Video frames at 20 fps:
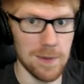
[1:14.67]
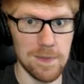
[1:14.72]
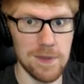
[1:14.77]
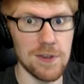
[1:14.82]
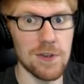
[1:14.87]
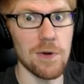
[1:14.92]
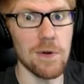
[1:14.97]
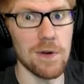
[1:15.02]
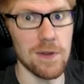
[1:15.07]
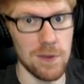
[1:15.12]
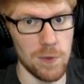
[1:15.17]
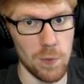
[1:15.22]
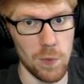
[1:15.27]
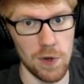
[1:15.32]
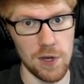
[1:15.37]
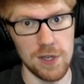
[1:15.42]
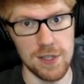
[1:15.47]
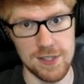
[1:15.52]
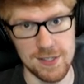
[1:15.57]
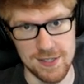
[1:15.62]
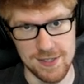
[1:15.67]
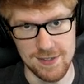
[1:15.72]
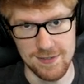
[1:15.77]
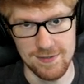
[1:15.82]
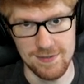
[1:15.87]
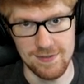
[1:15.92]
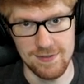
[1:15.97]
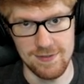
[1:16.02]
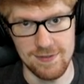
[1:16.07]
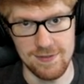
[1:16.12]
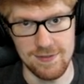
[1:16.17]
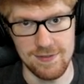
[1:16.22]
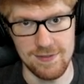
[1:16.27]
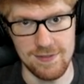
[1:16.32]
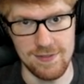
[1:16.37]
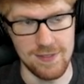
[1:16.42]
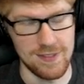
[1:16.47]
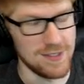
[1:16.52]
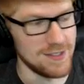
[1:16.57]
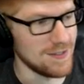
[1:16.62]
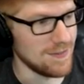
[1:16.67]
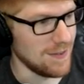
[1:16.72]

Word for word: up the door in the woods. It's